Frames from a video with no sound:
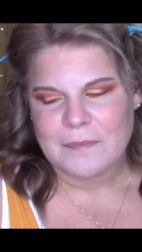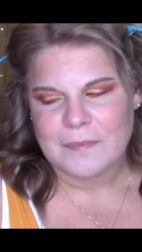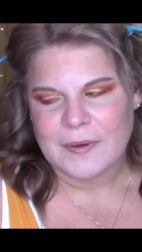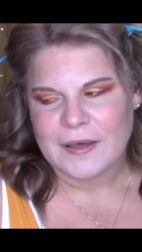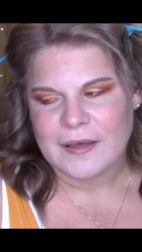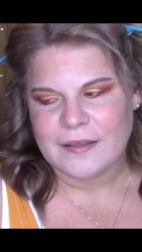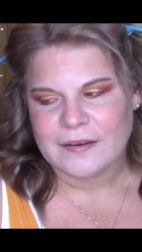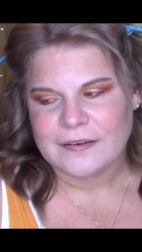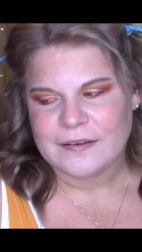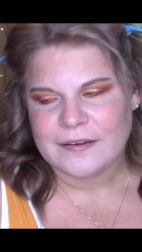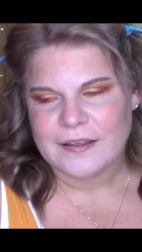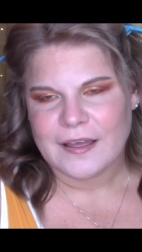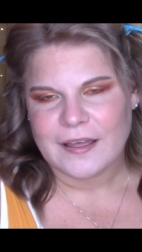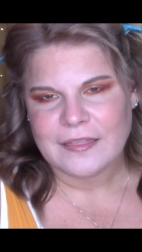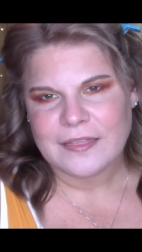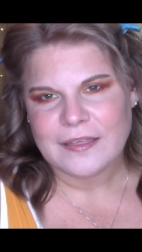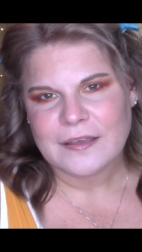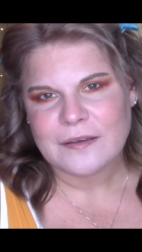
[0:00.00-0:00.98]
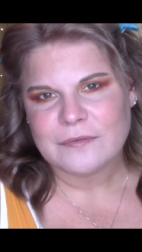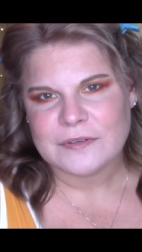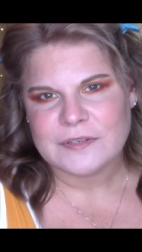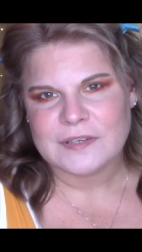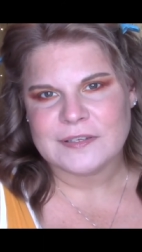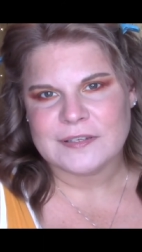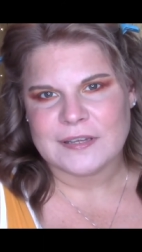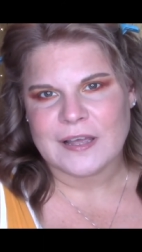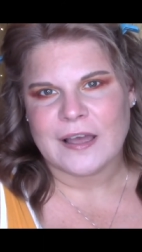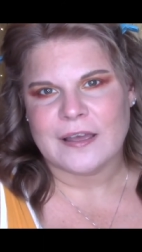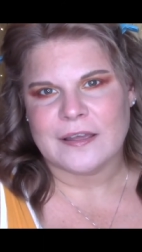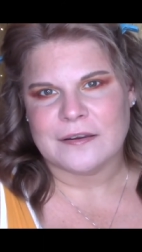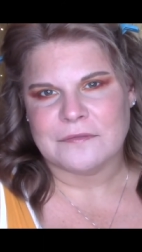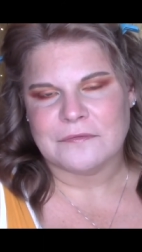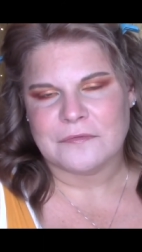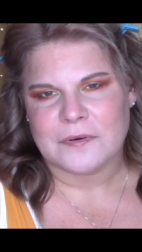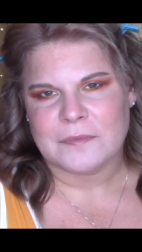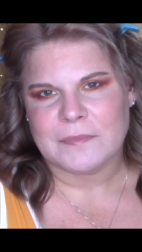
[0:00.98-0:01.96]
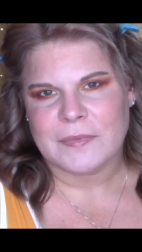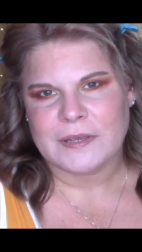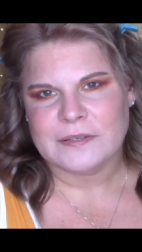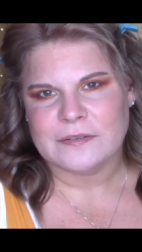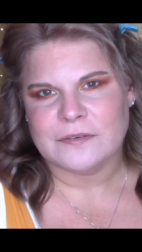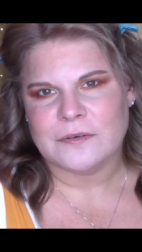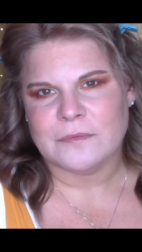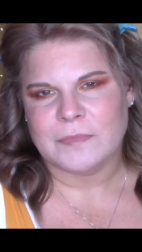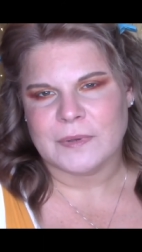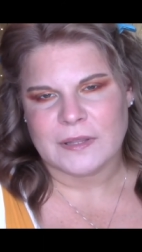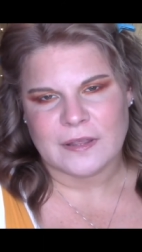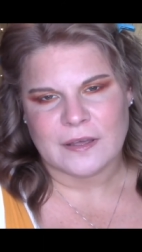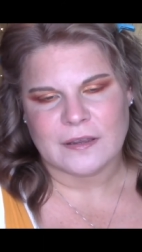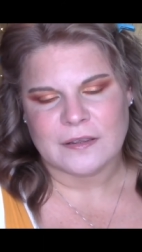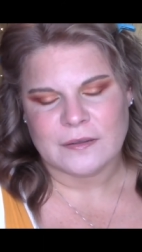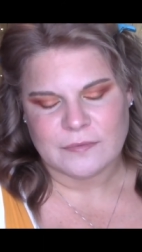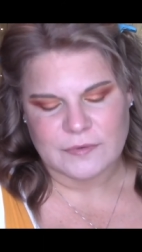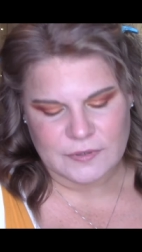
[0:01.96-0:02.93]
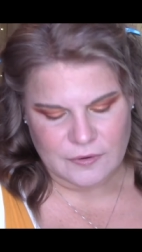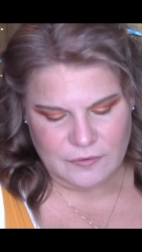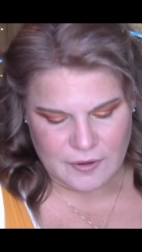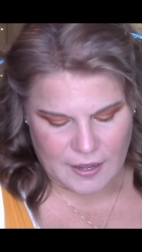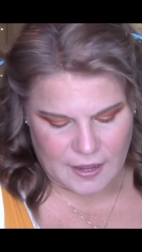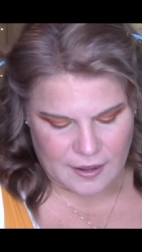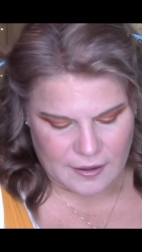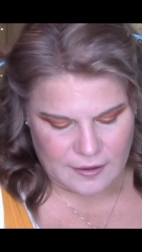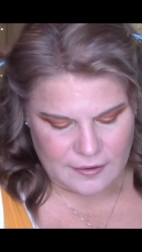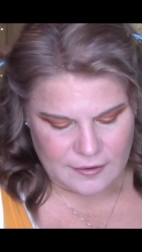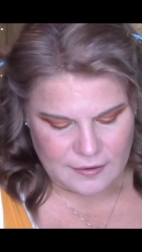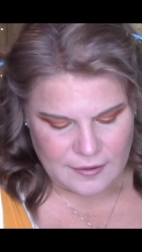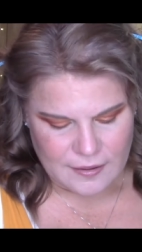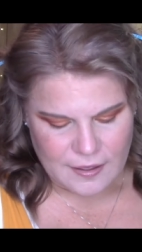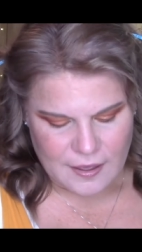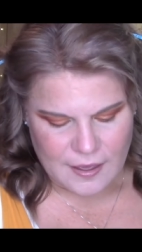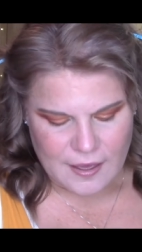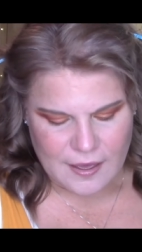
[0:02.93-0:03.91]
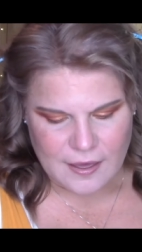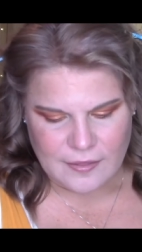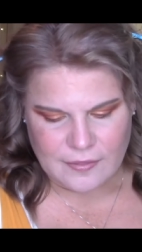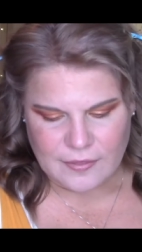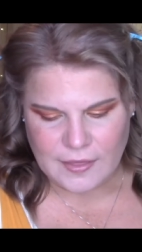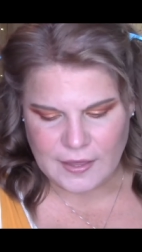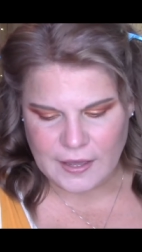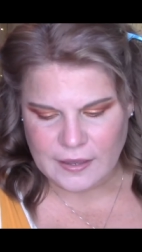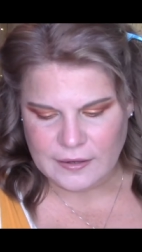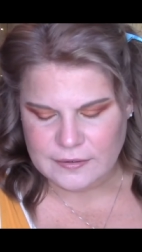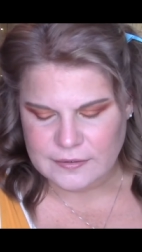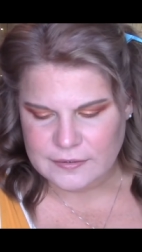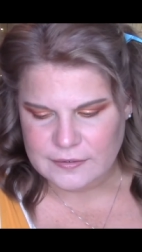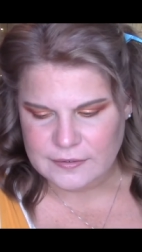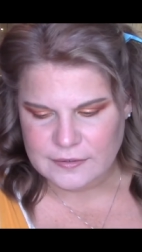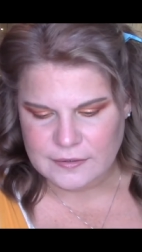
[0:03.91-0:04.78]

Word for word: But I think it was a sign from my Snoopy that he was okay and that,